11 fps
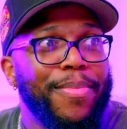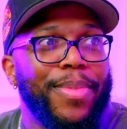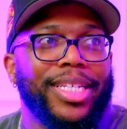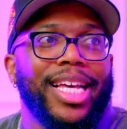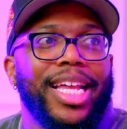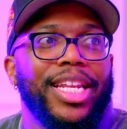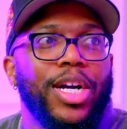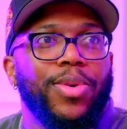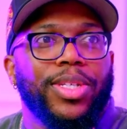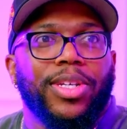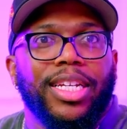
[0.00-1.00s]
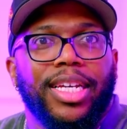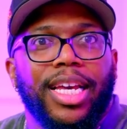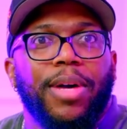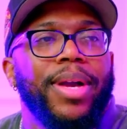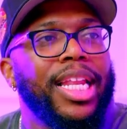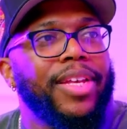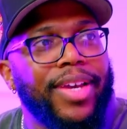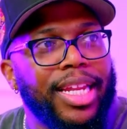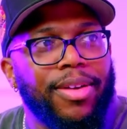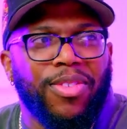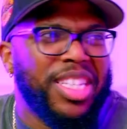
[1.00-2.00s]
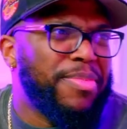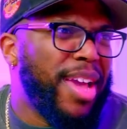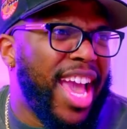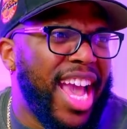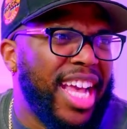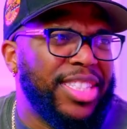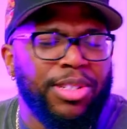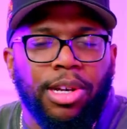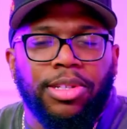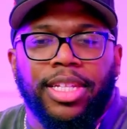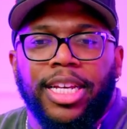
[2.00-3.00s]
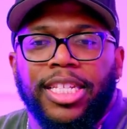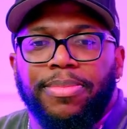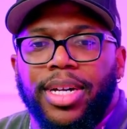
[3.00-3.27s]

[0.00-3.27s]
because I know it's going to help elevate it, run some ads, do those things.